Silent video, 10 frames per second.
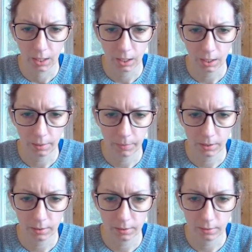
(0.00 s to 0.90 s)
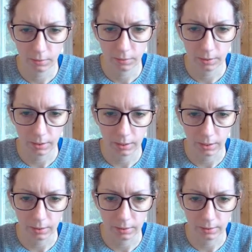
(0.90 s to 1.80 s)
I'm concerned that
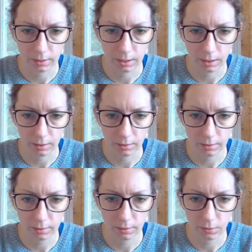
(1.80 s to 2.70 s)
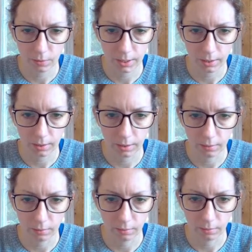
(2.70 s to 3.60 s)
that's not straight, and I
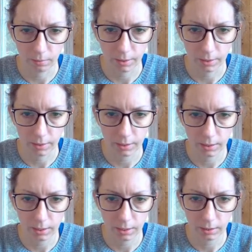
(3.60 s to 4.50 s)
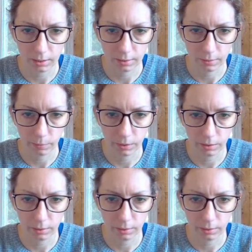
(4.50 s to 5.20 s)
don't know why I did that. That's weird.